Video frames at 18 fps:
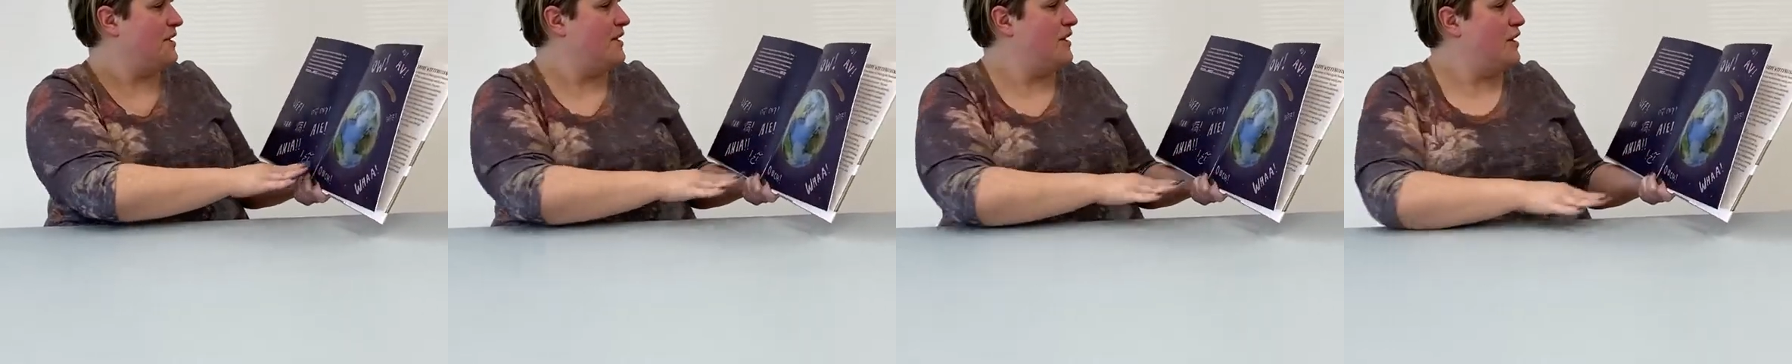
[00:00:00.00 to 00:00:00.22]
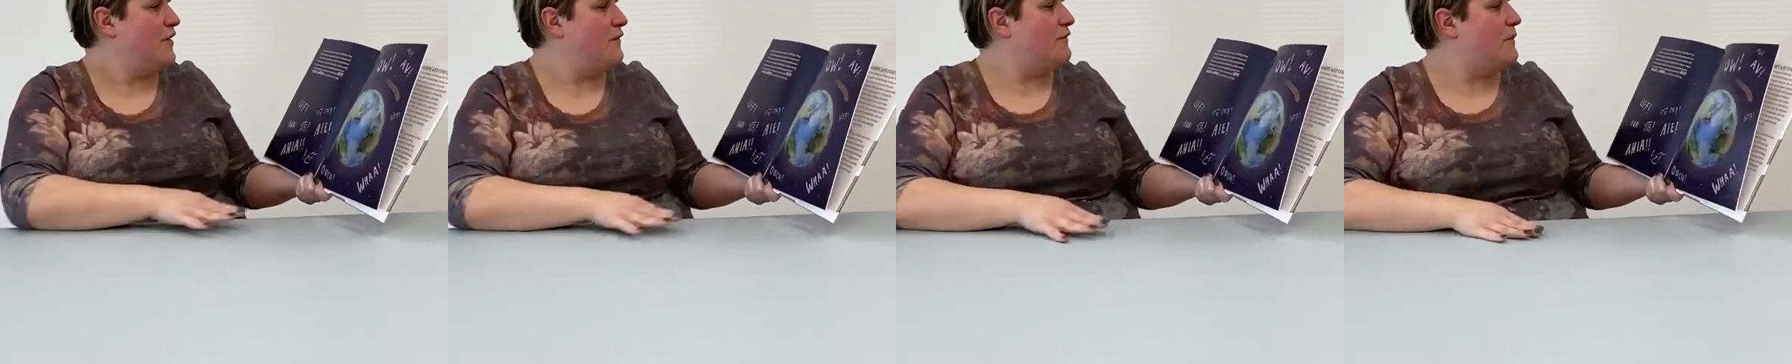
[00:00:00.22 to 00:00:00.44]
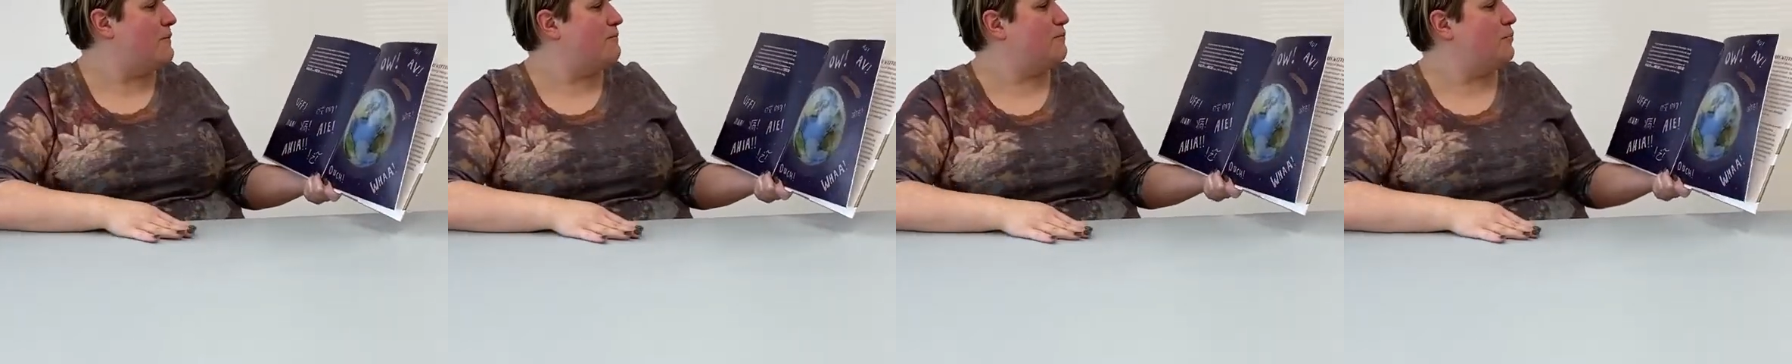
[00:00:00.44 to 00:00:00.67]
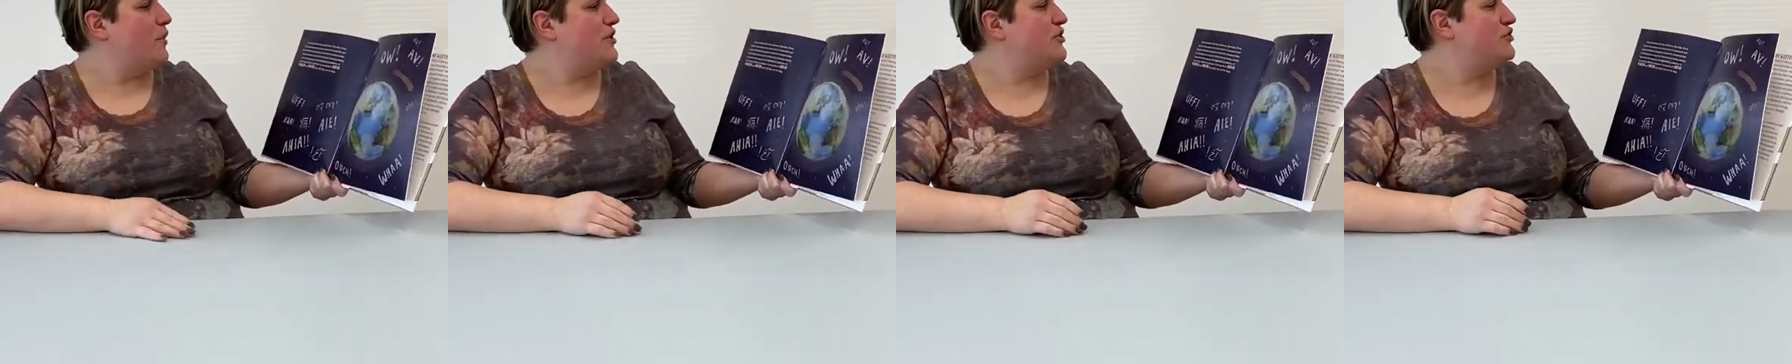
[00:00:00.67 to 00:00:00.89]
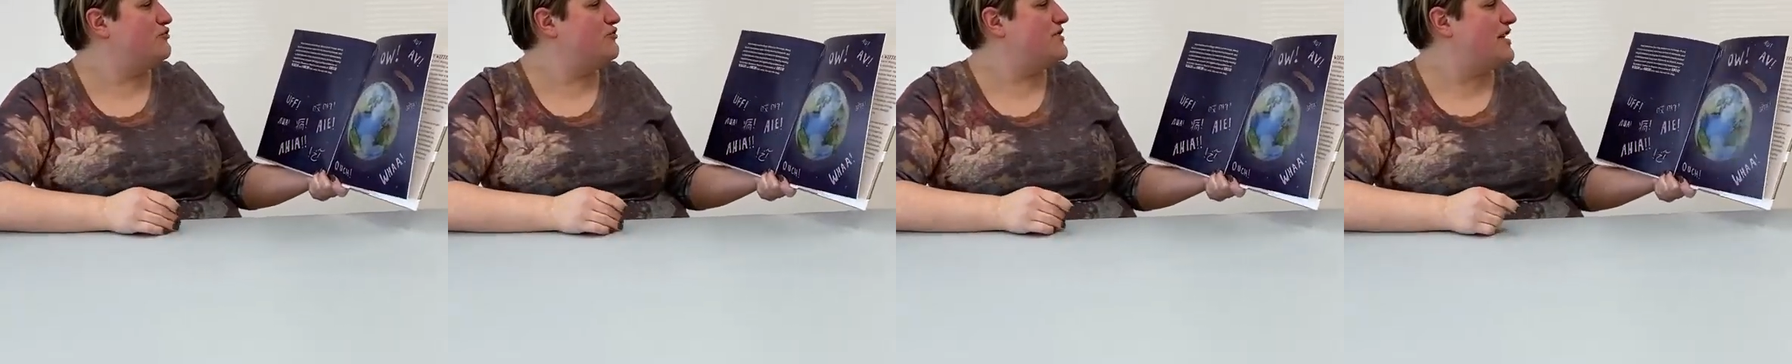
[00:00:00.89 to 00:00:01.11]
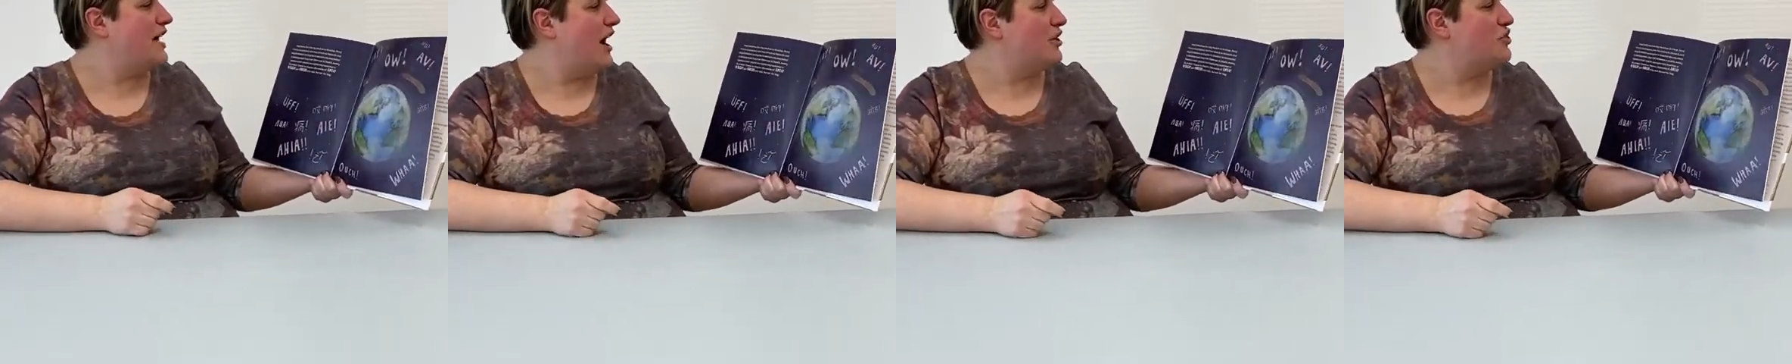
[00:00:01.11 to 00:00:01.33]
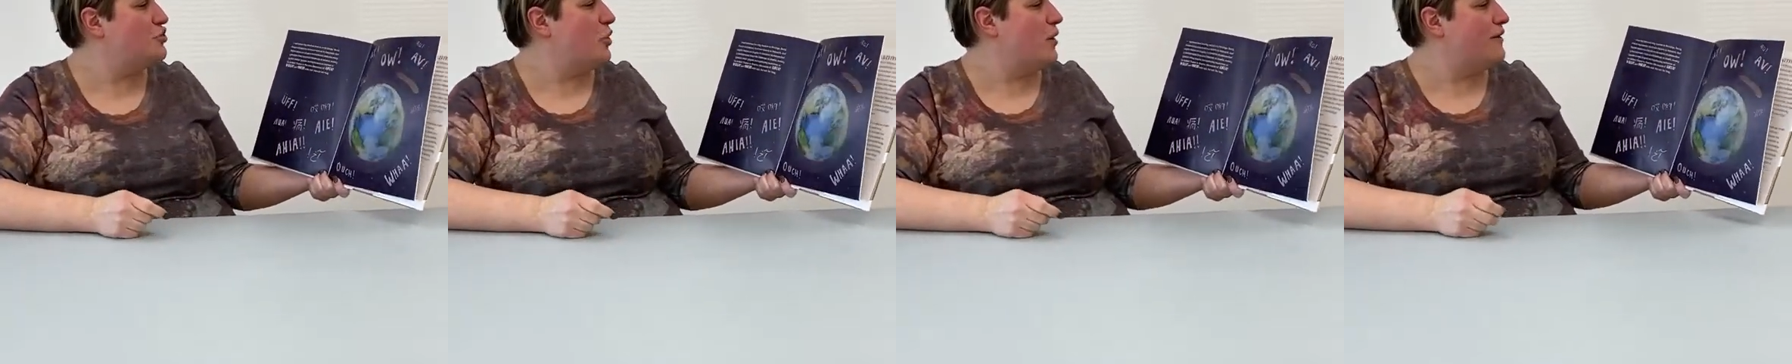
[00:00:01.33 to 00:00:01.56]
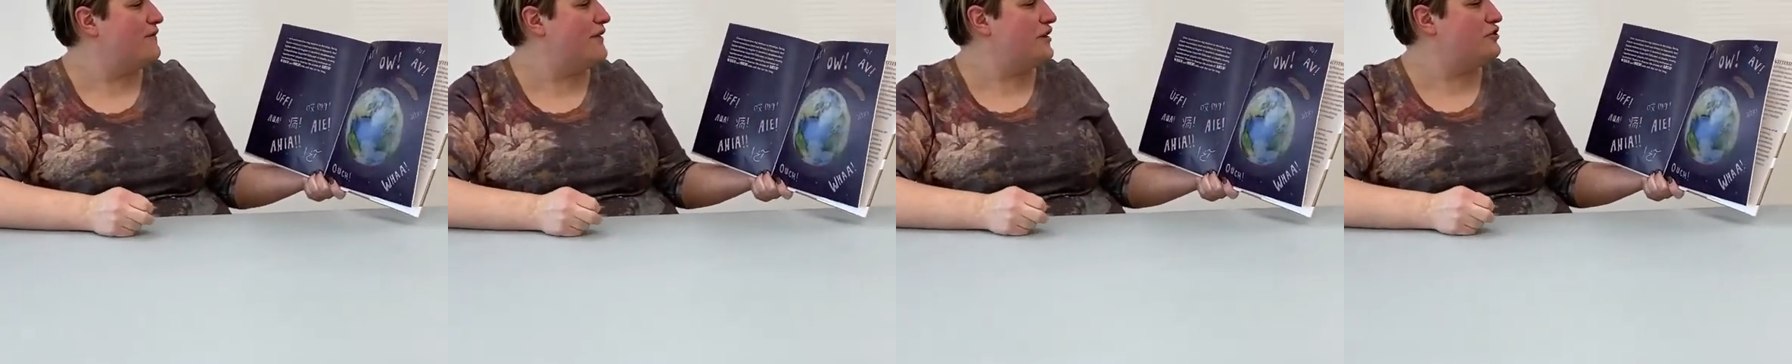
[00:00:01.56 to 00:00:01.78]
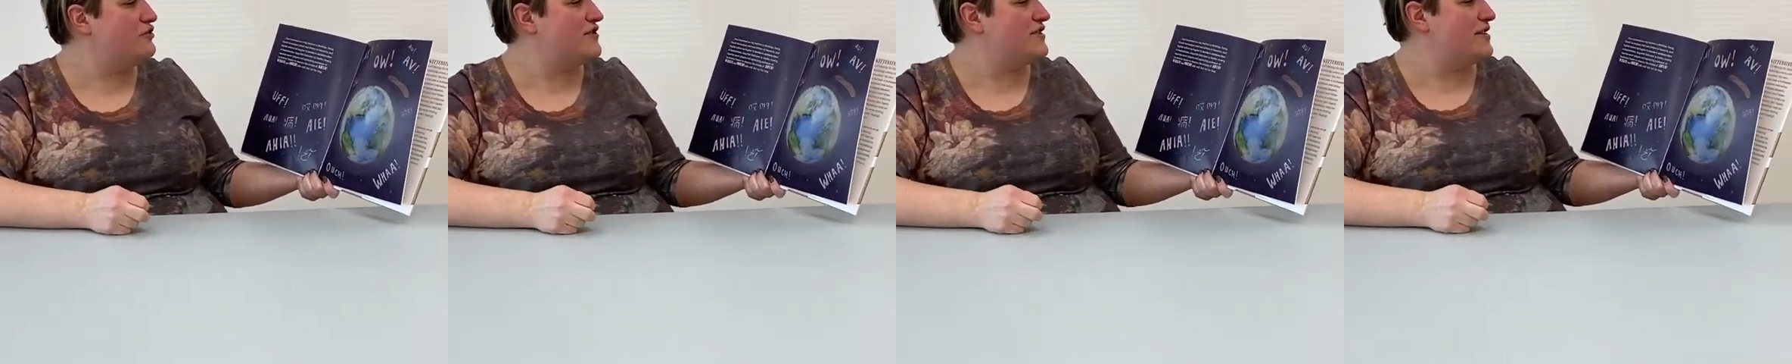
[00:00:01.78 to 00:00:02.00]
From boisterous hot dog
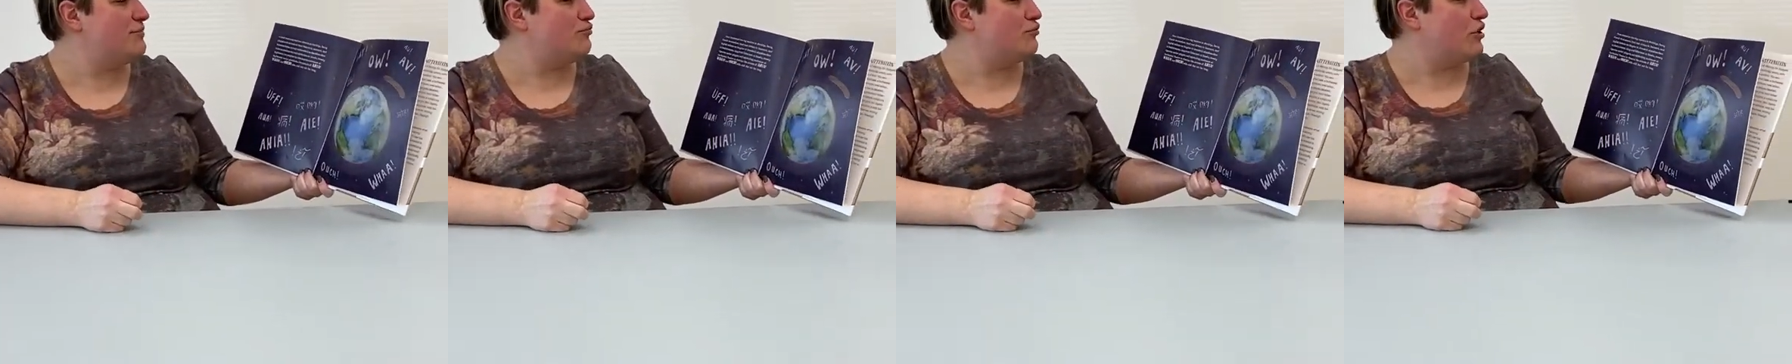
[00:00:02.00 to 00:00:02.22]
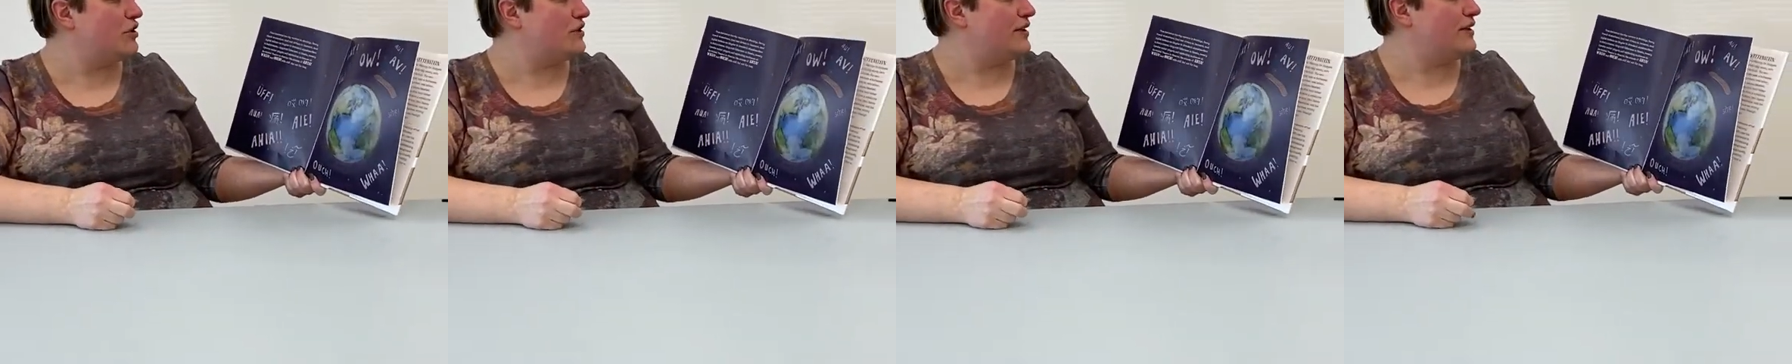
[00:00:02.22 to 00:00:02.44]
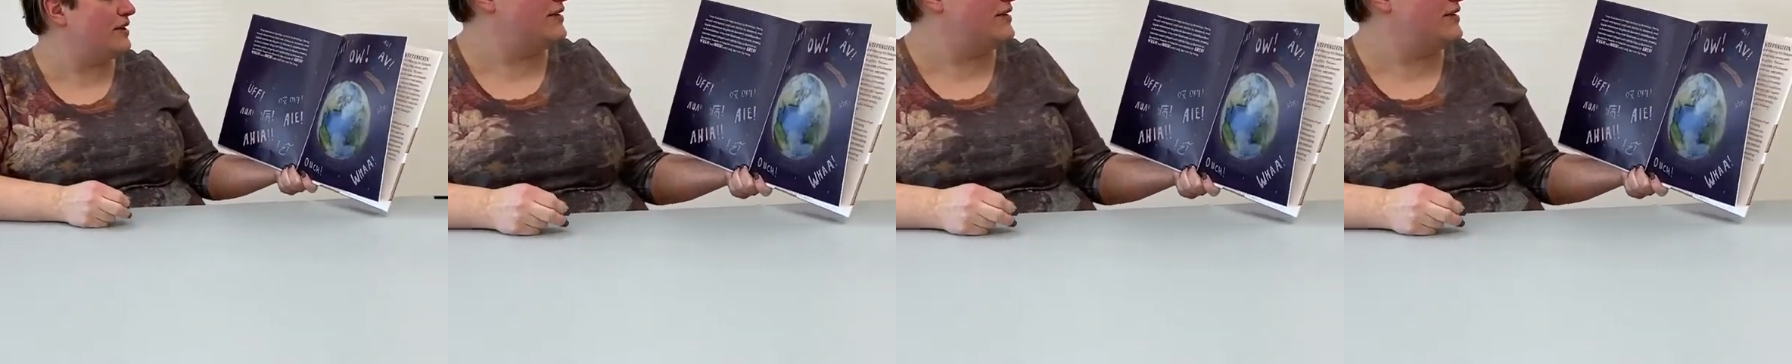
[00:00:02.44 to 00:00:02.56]
vendors in Brooklyn,